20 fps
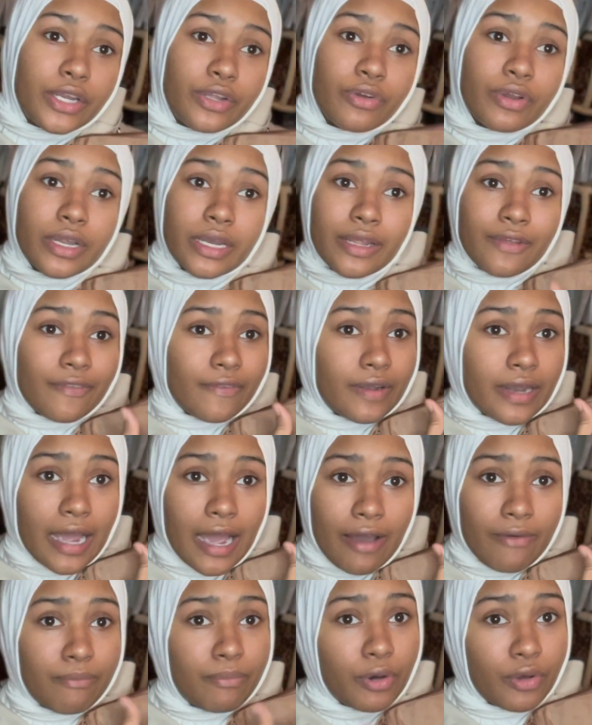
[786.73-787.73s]
You can even
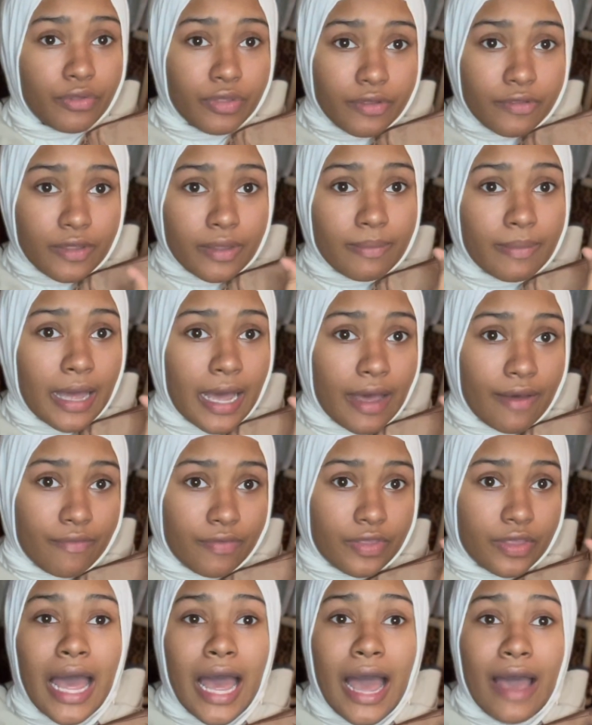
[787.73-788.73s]
have both of them have
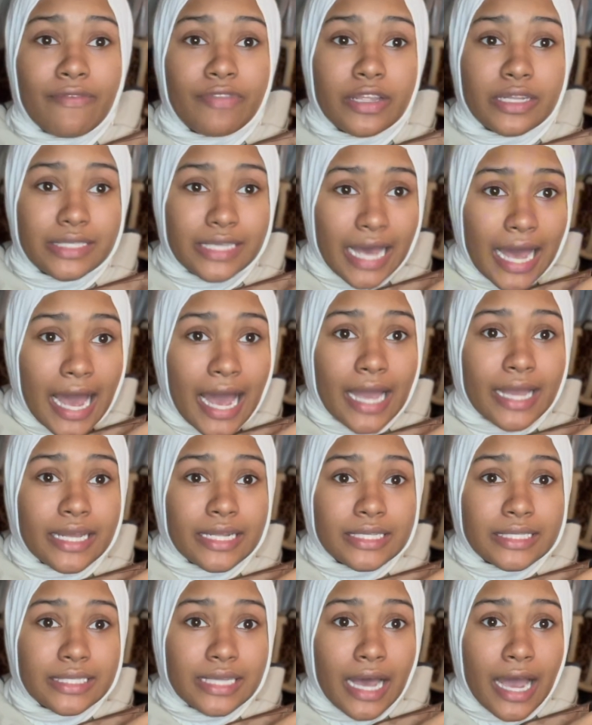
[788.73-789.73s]
the tag
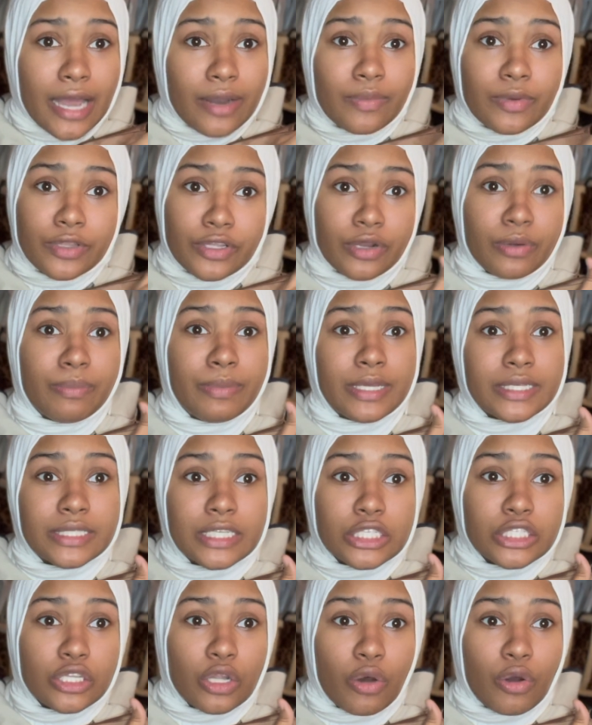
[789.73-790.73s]
inside with your
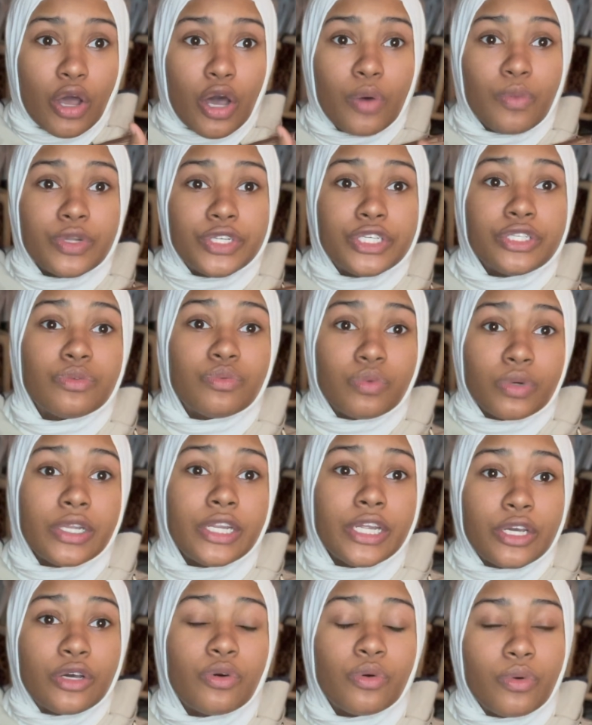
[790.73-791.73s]
business logo, which is
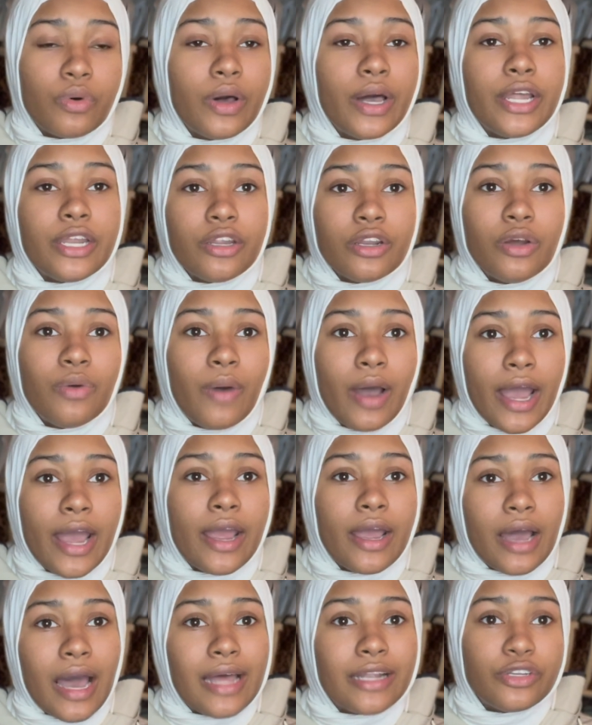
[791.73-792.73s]
really cool. And you know why
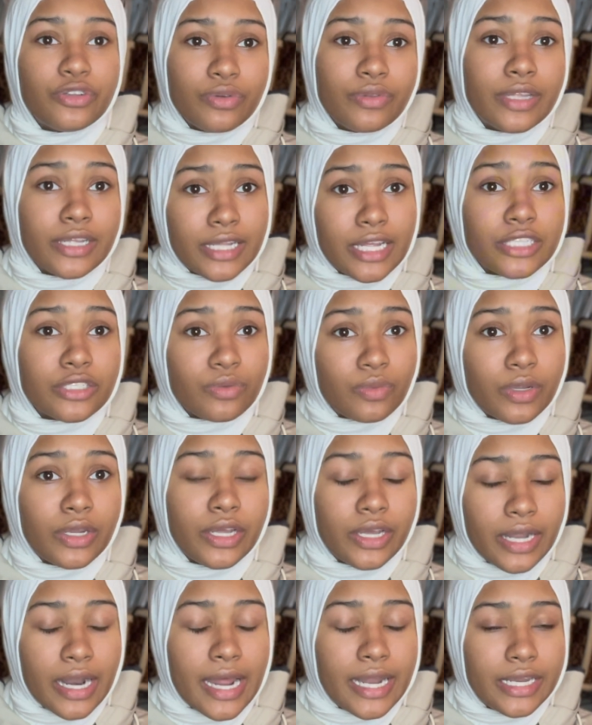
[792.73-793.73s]
I do think that's a really
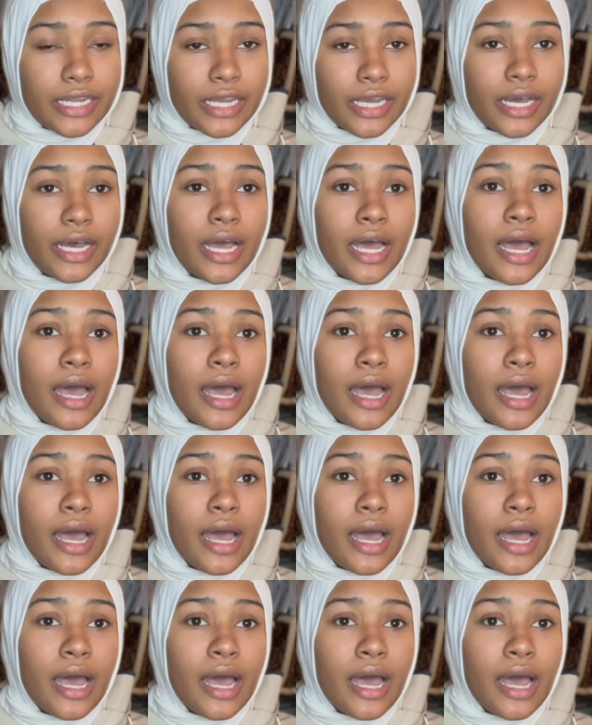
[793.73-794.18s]
good idea?